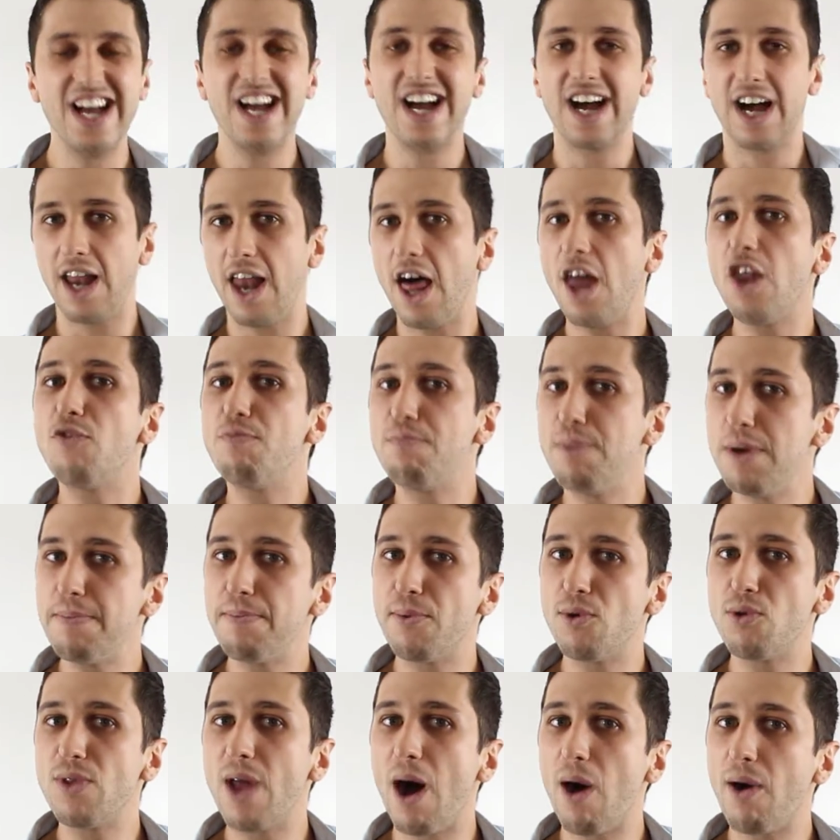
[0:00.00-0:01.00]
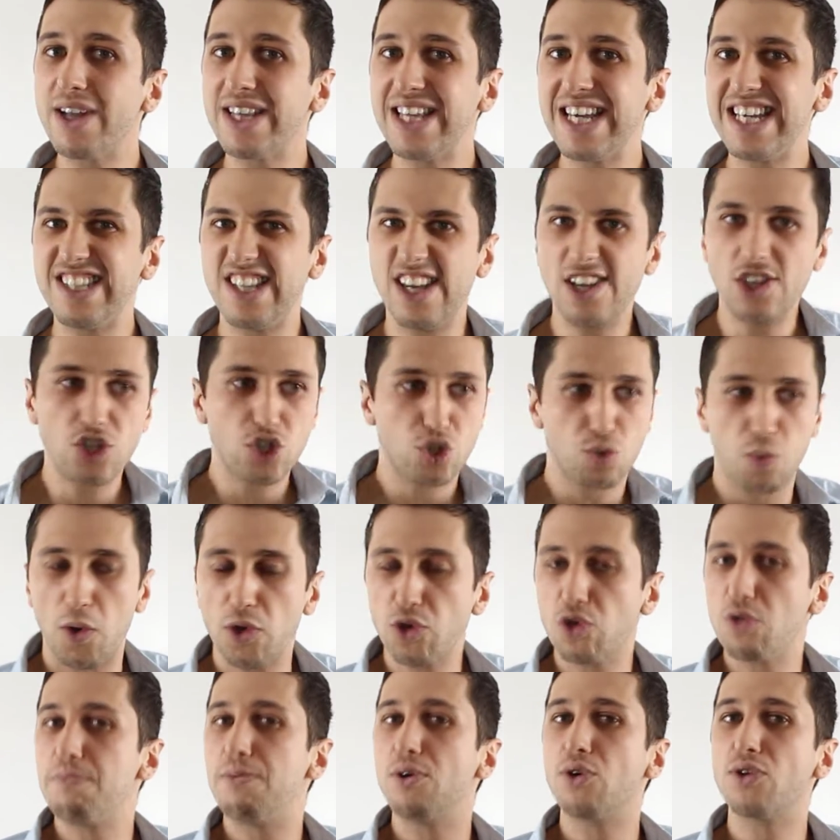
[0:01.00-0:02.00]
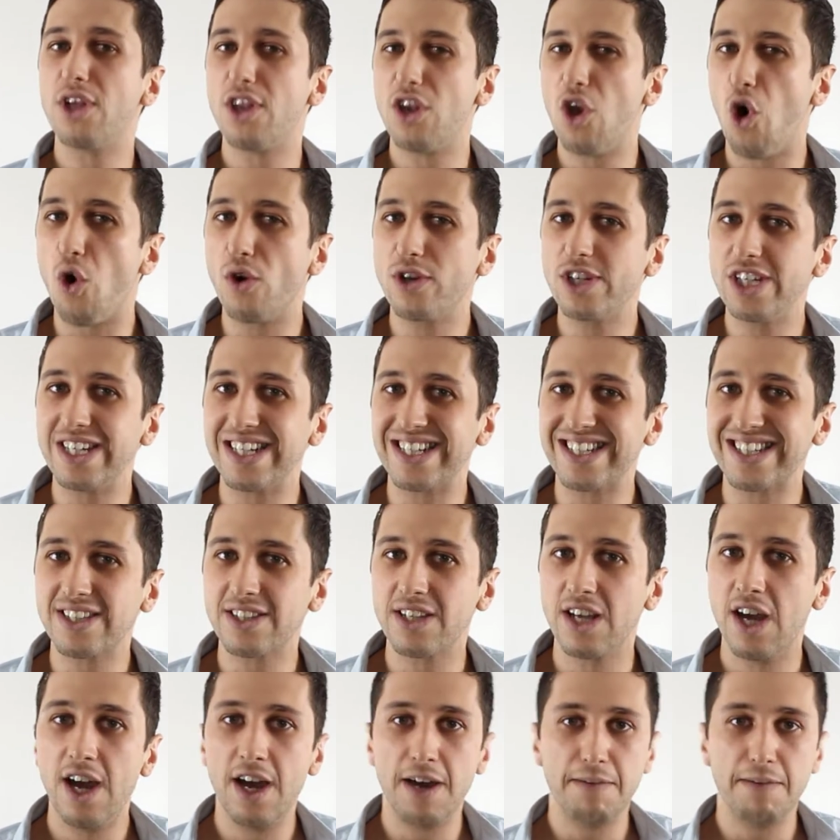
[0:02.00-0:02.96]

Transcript: a lot of people nowadays, they just want to build an audience,